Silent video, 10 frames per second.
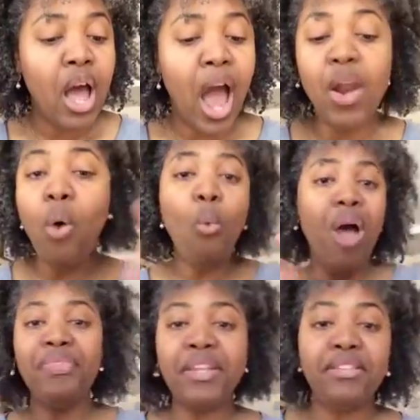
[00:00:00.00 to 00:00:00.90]
I don't
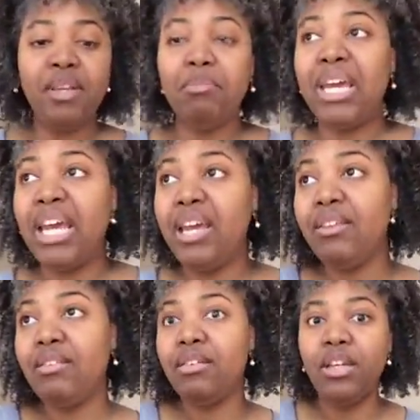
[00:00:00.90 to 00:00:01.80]
want this to be,
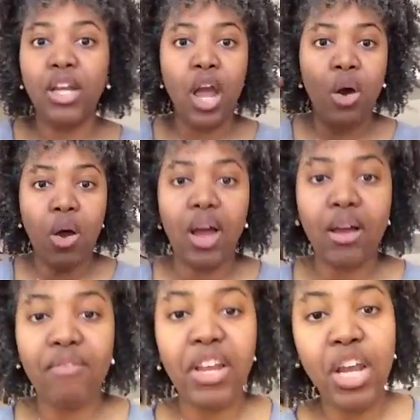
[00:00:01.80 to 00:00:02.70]

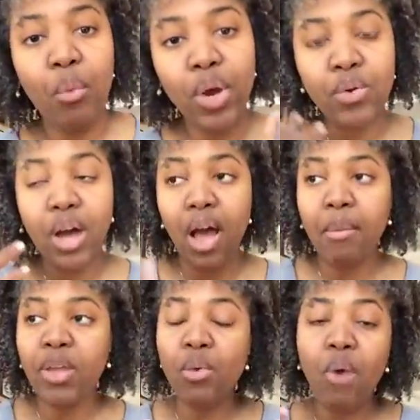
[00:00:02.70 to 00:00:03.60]
a video where you
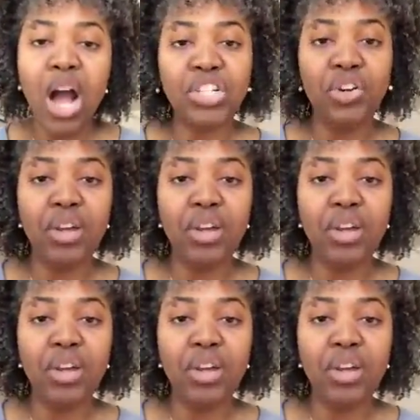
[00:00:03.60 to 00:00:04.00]
come and you watch and